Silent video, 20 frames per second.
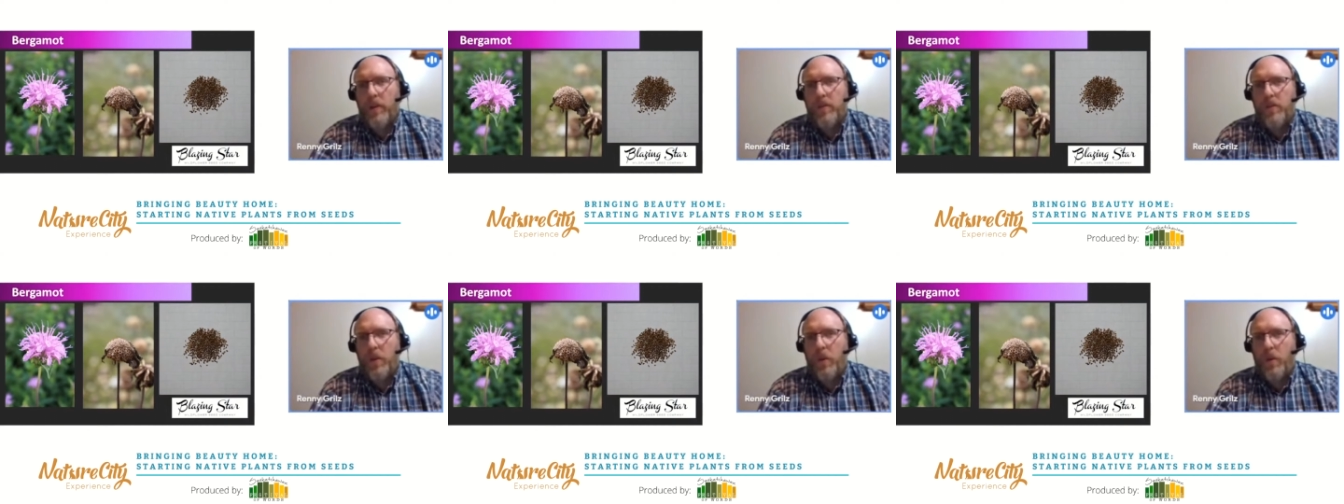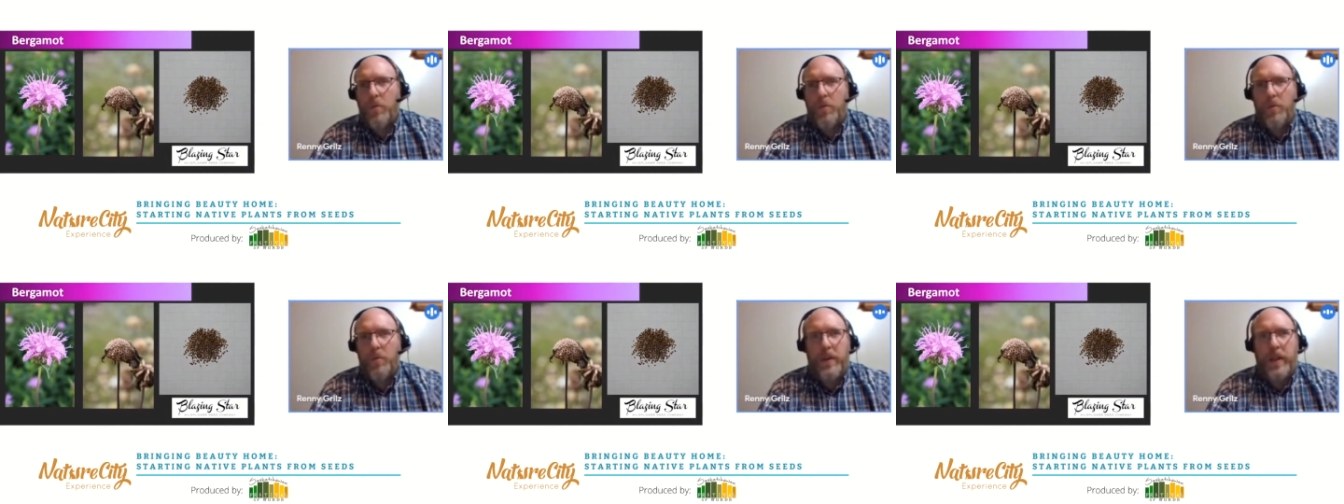
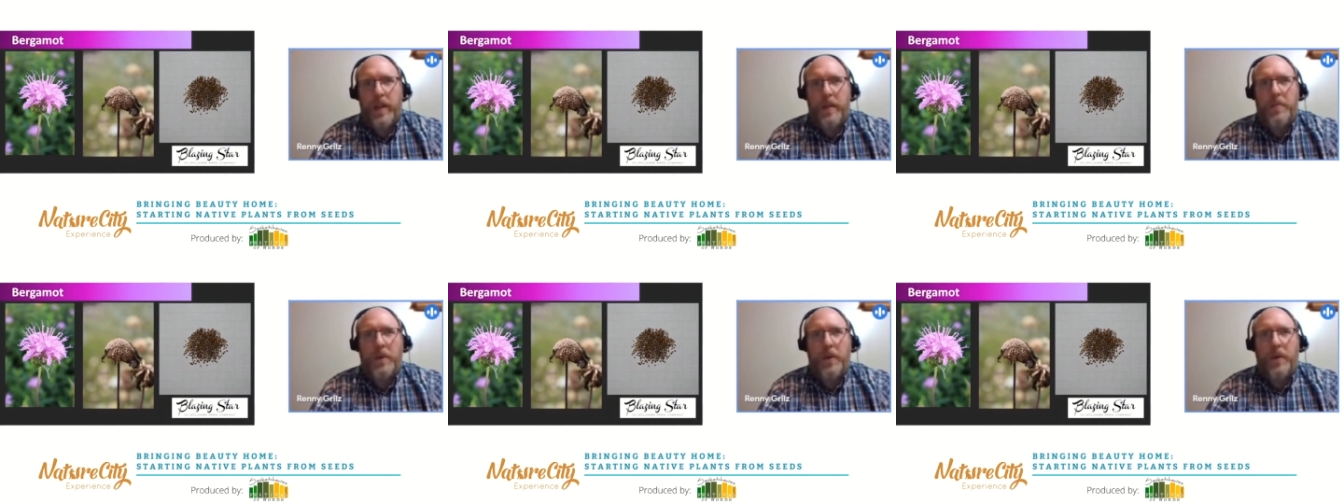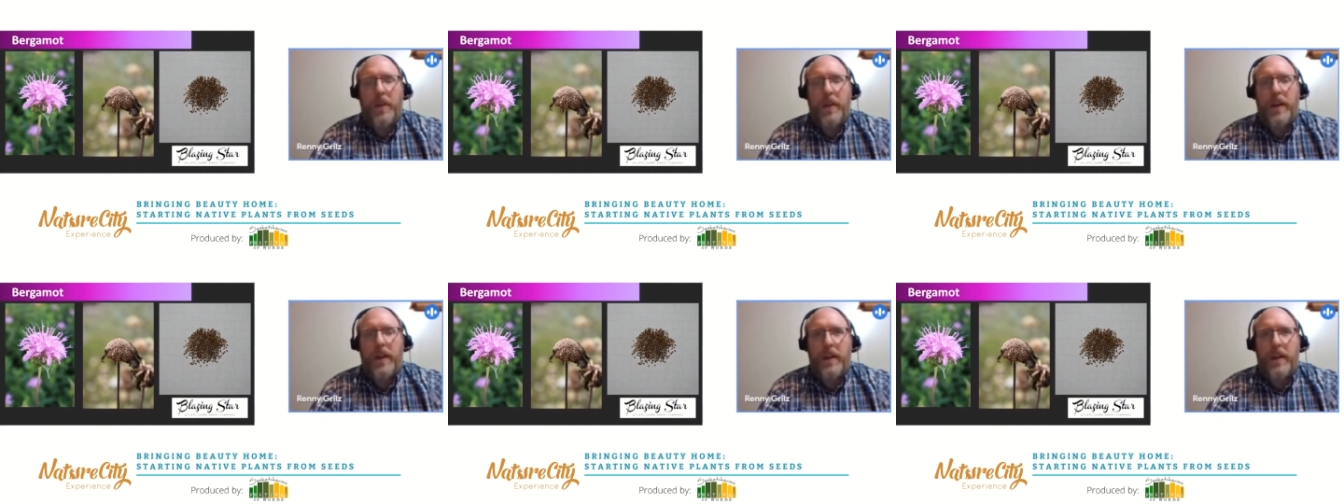no deeper
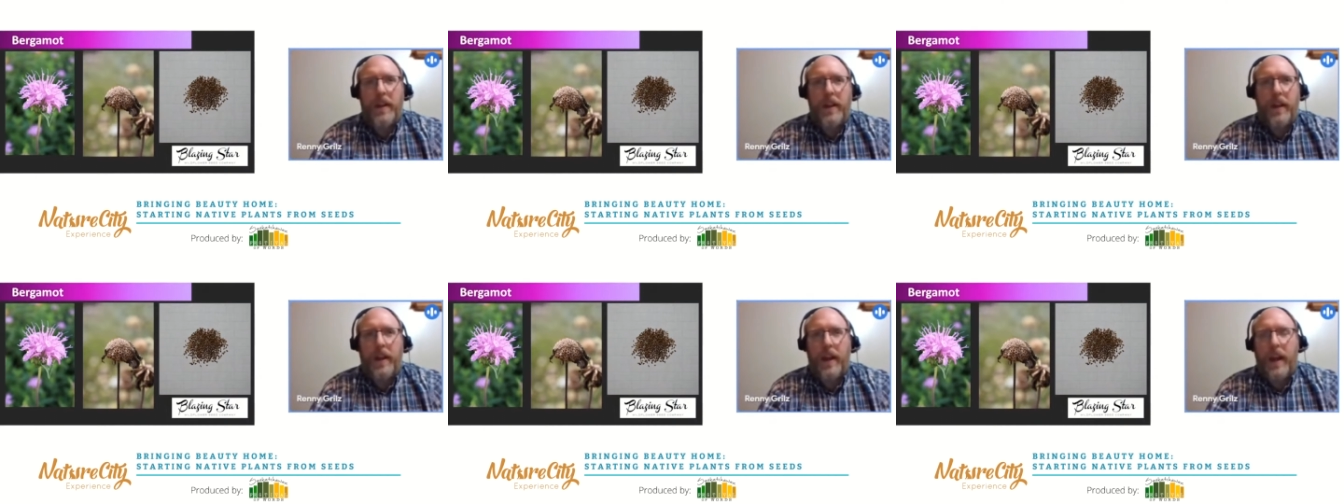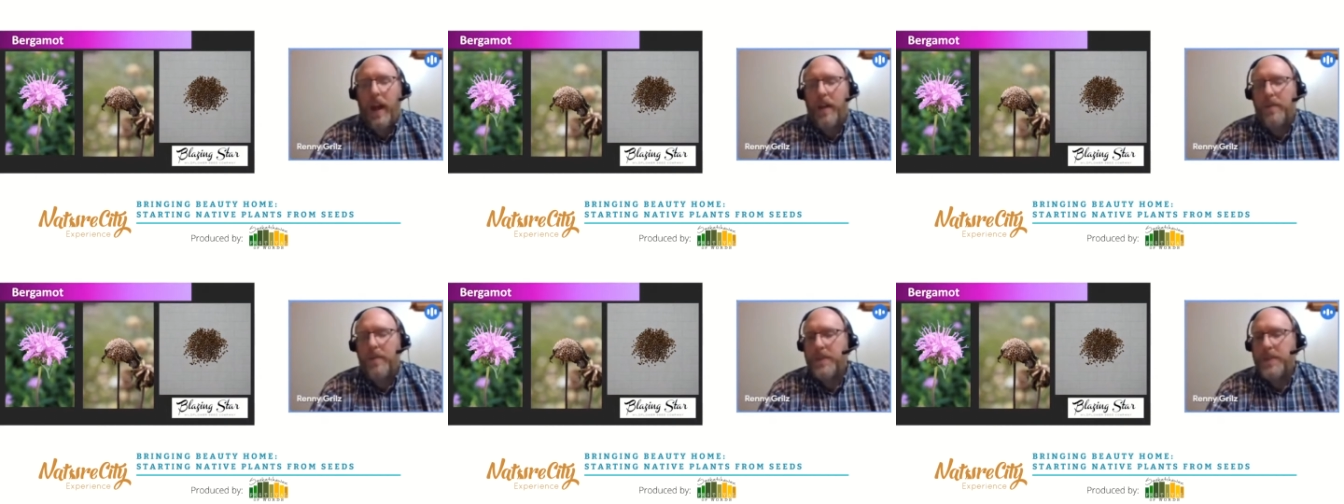than
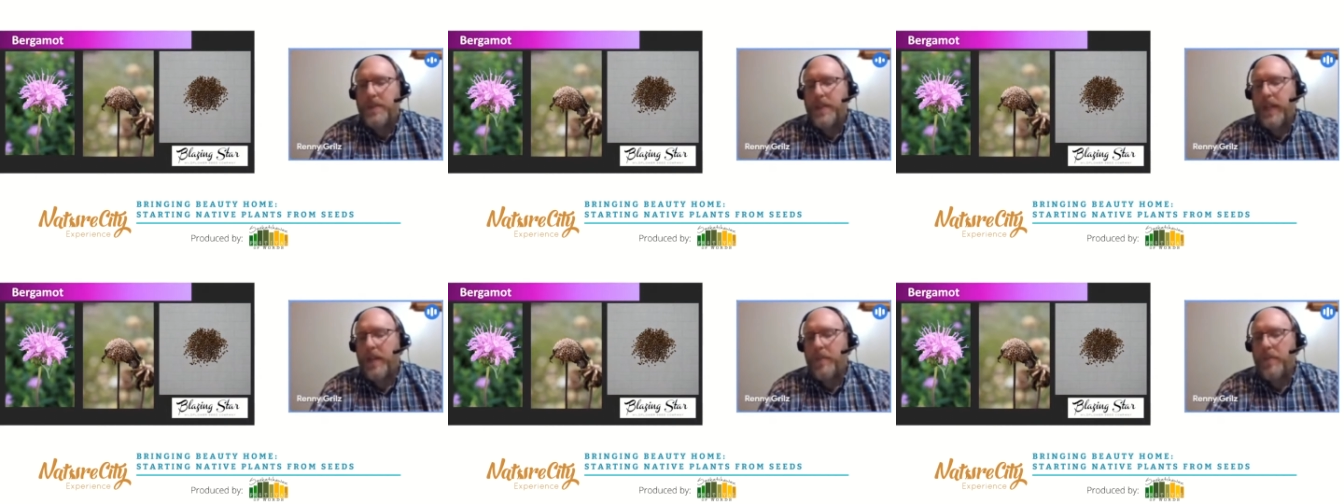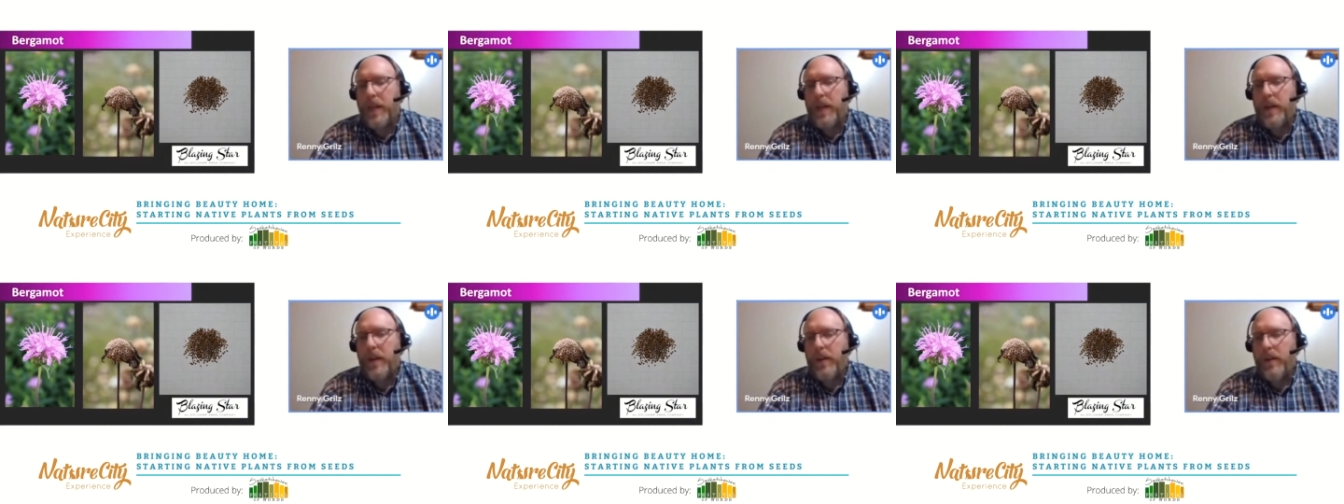half a
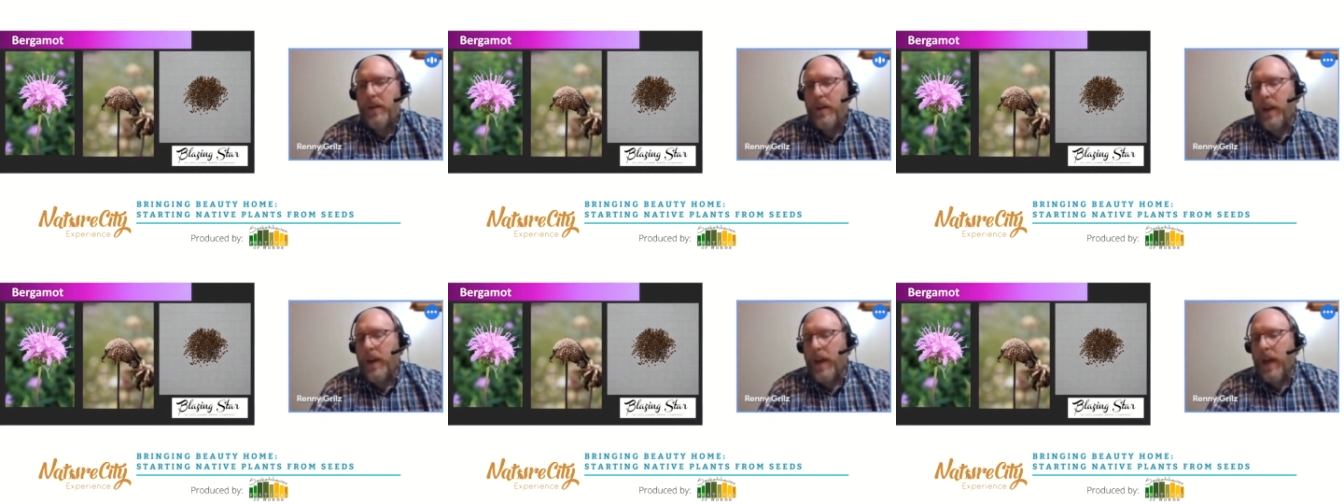centimeter,